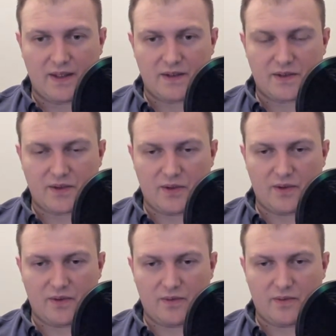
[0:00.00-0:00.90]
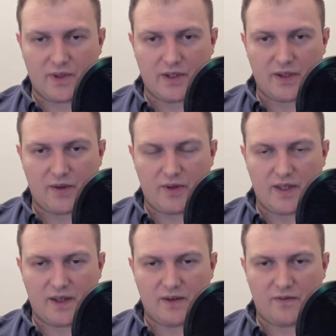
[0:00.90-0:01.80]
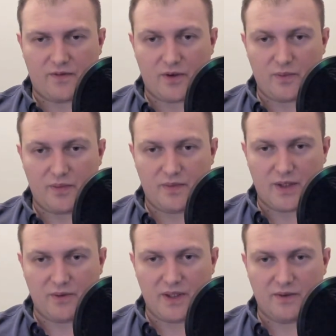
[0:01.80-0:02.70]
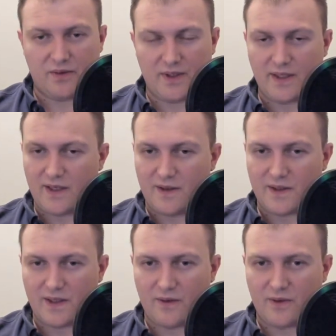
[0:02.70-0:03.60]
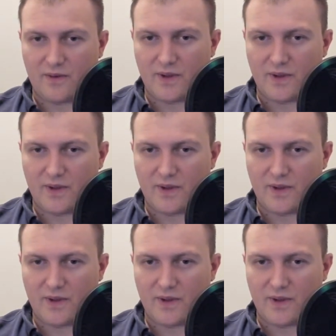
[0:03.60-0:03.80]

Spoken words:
So we're going to go ahead and confirm that we really understand what we're